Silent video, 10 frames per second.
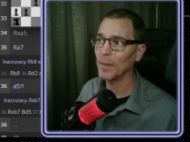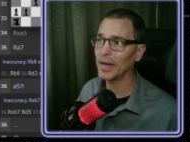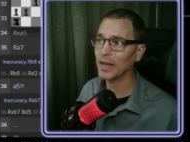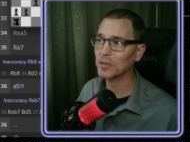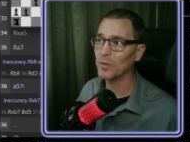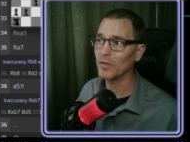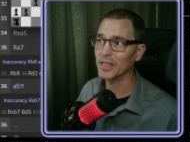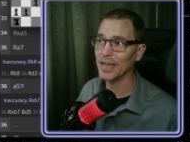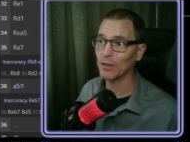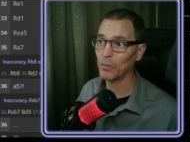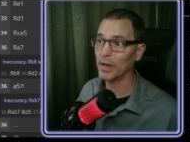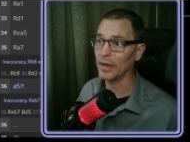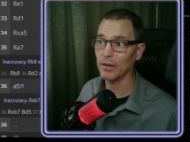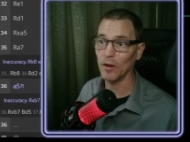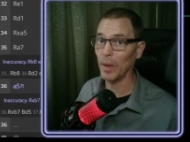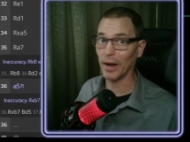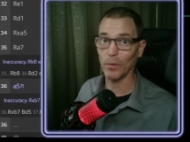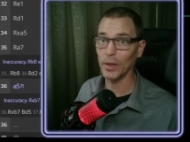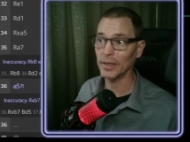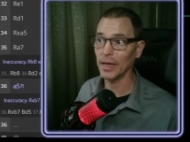my next move is e3, no
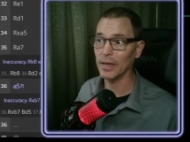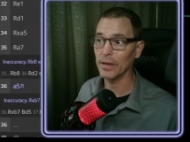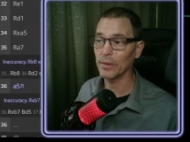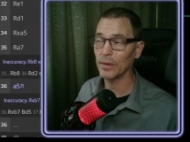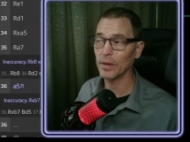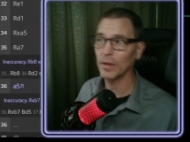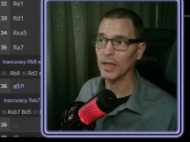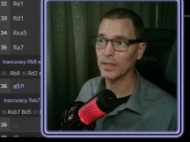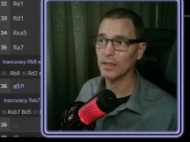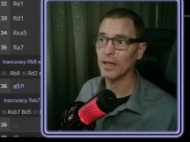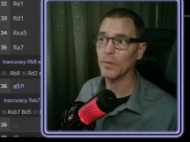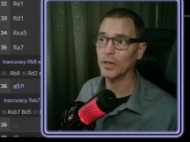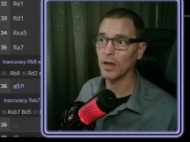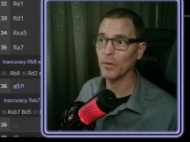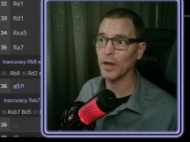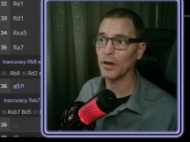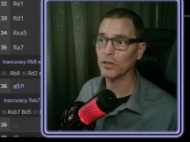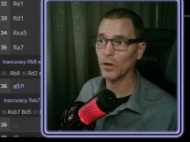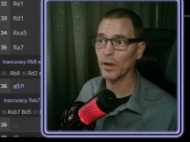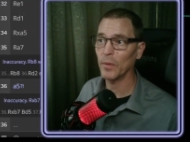matter what they do. But it says they would go there
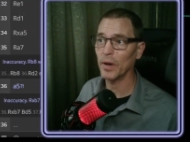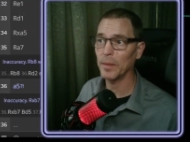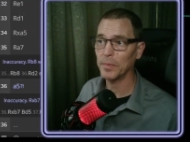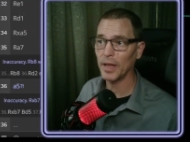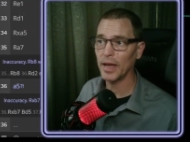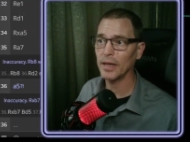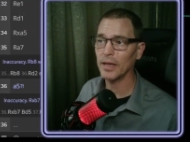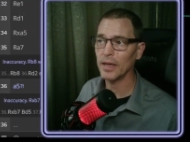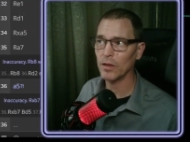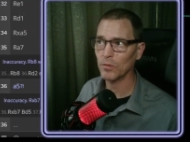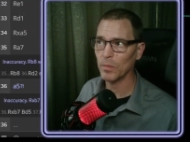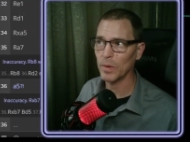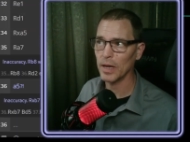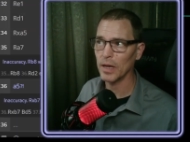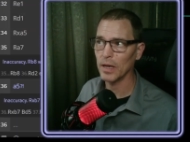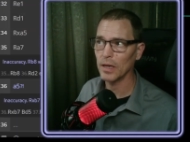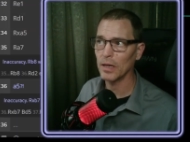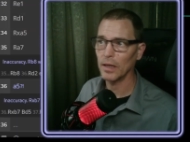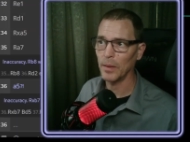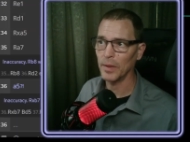so that when I played e3,
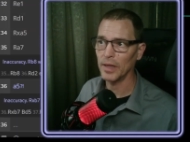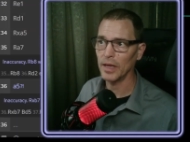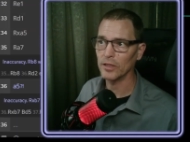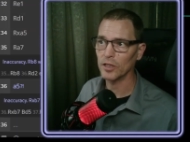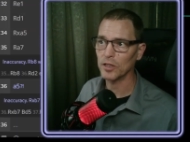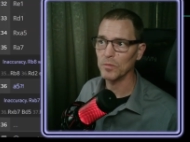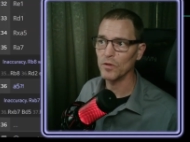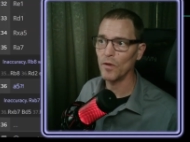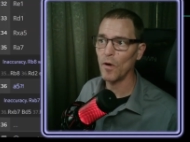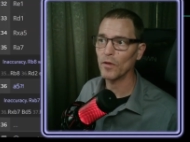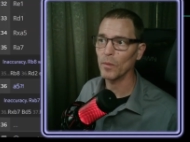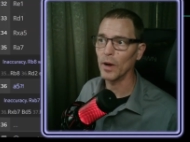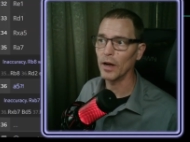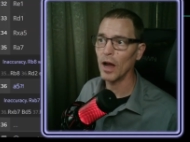they would then just move over one.